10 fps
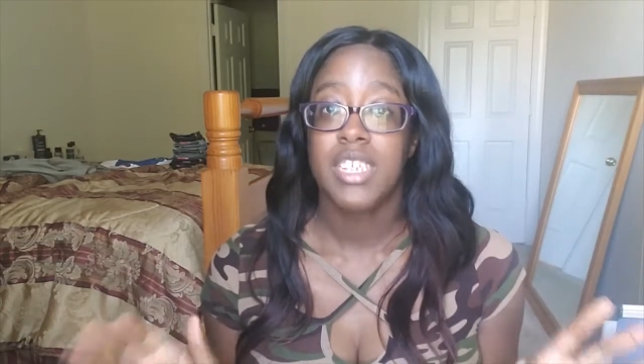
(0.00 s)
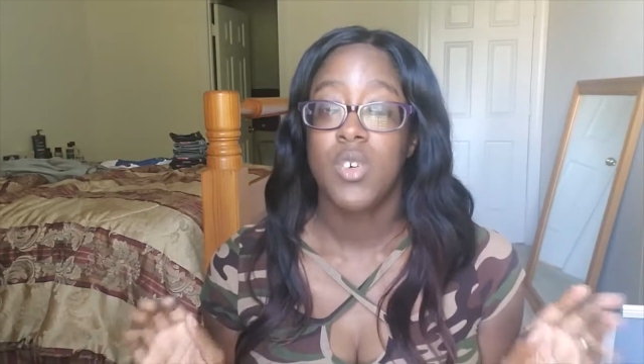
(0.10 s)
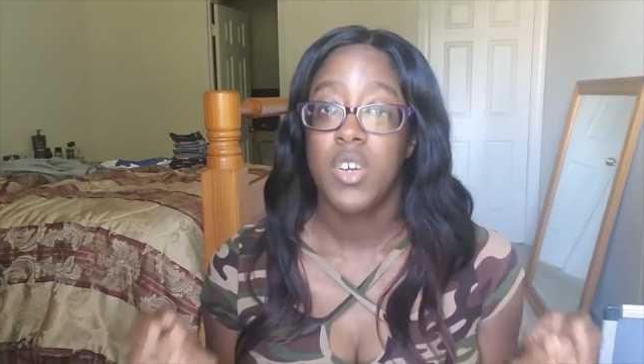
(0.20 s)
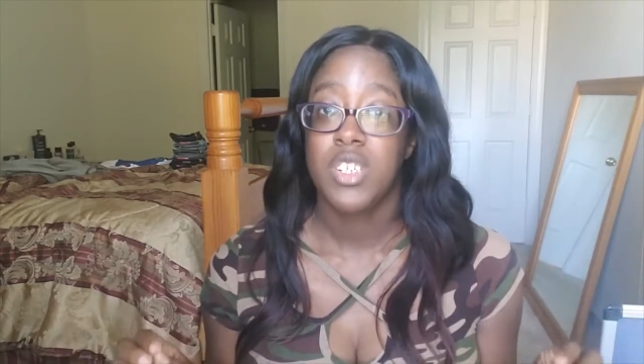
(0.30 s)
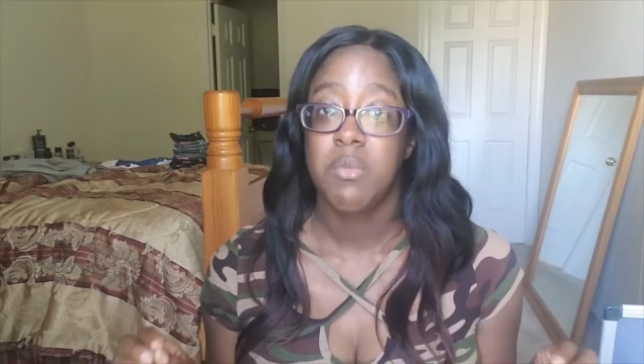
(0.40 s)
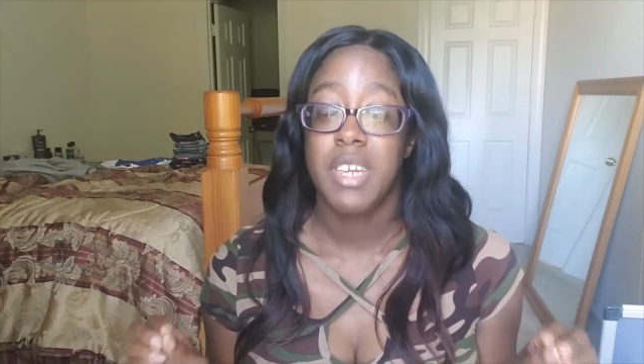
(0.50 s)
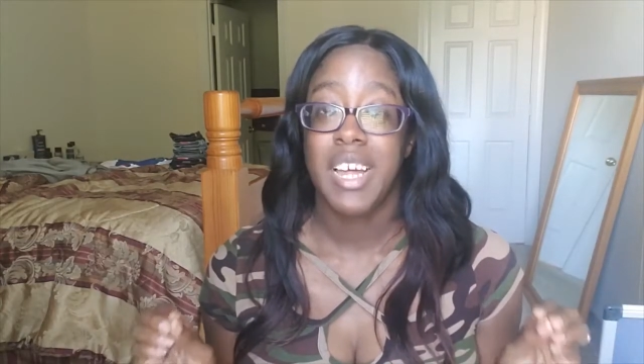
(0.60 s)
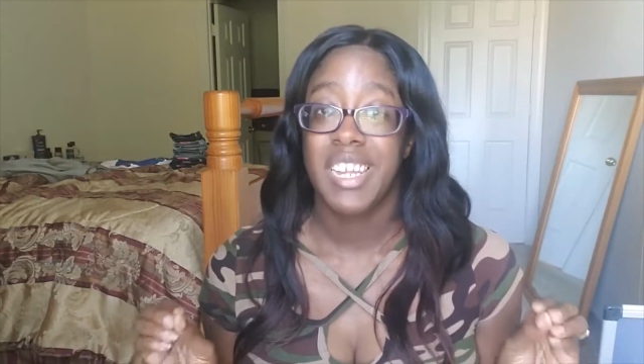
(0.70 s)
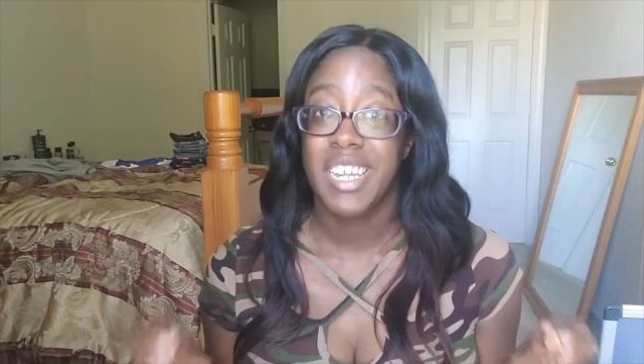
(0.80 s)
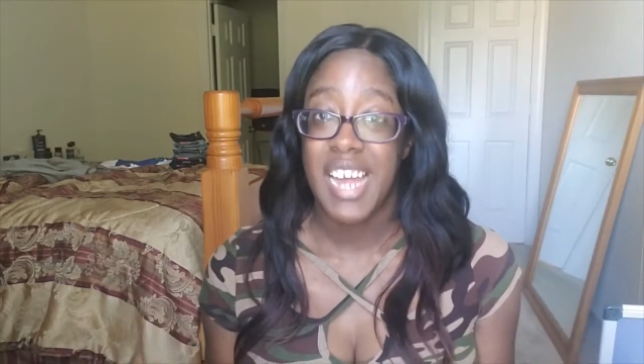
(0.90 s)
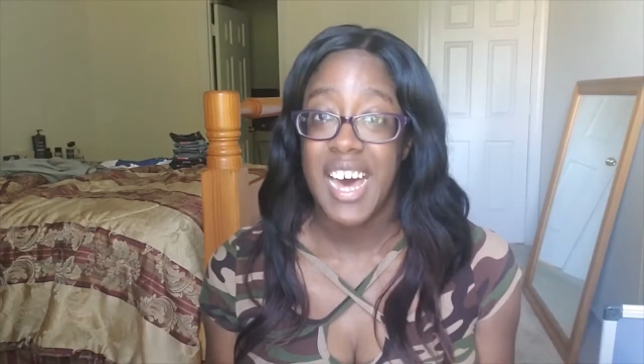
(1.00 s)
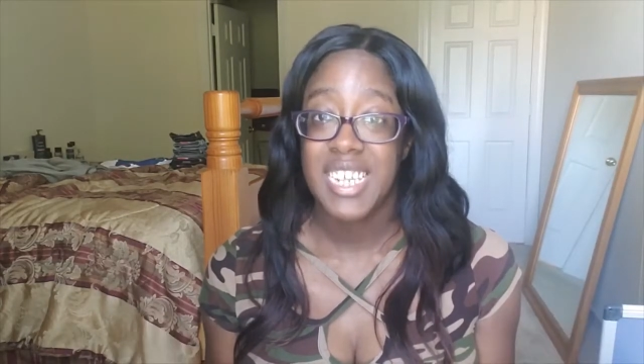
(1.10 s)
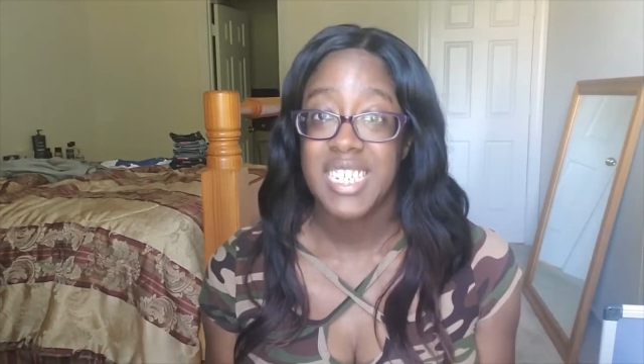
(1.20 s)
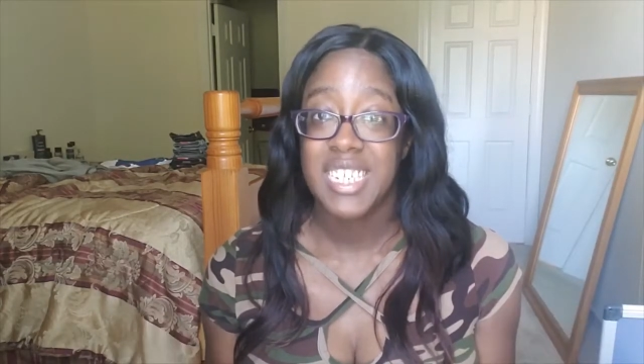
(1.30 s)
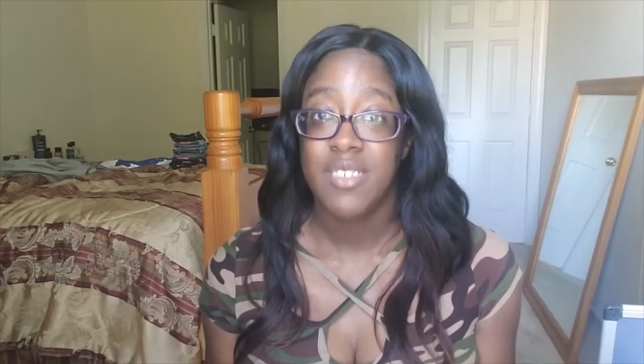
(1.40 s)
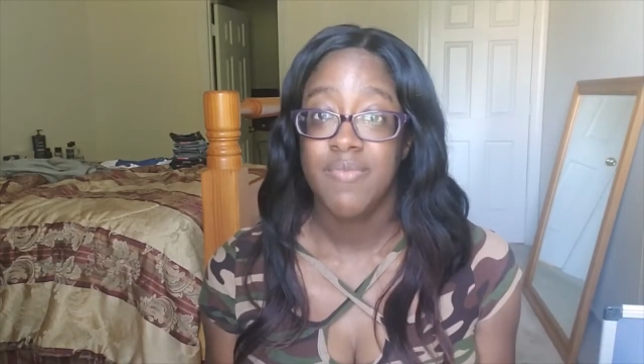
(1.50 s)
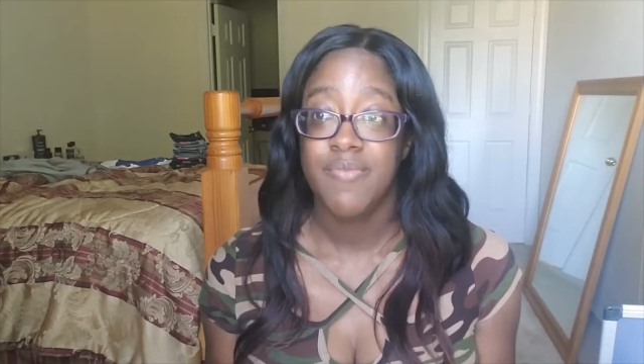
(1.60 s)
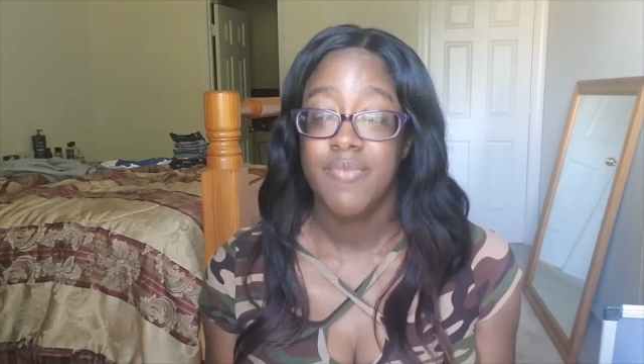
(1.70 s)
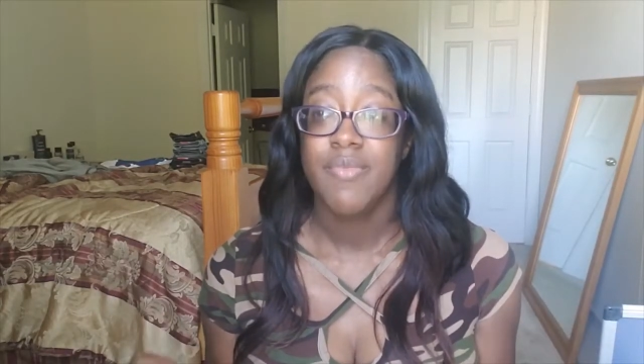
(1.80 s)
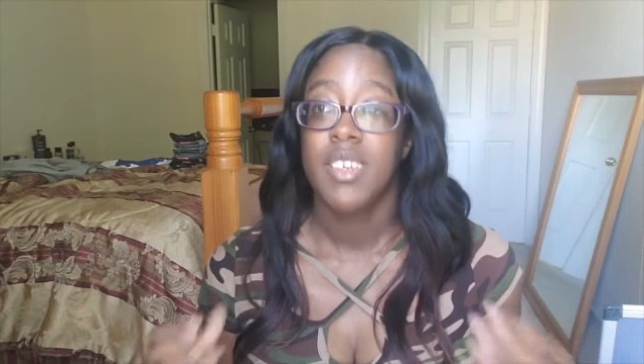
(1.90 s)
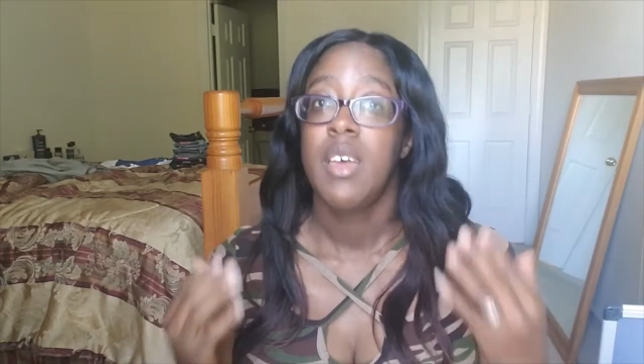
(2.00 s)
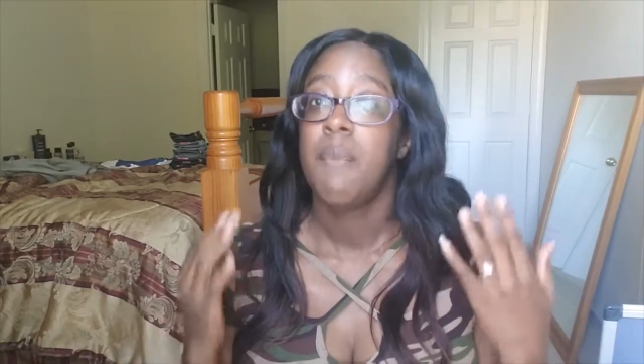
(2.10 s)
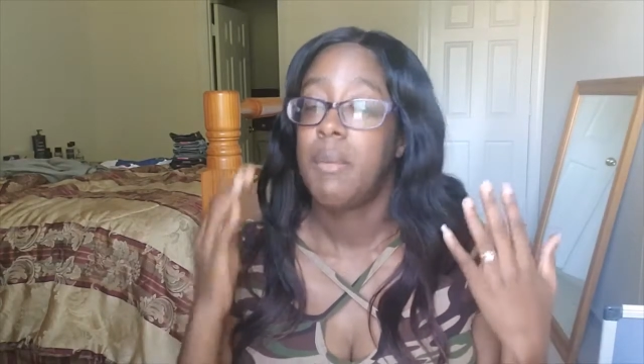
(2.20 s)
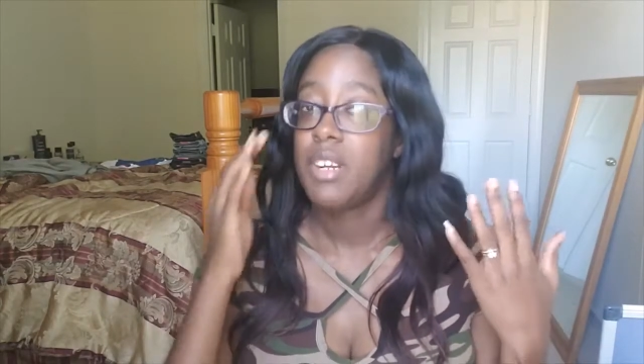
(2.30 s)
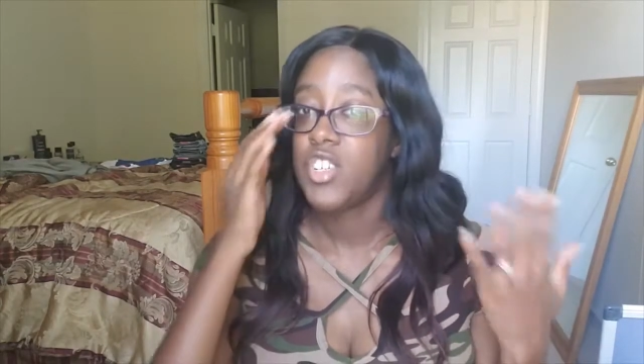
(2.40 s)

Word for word: It's going to be a lot I'm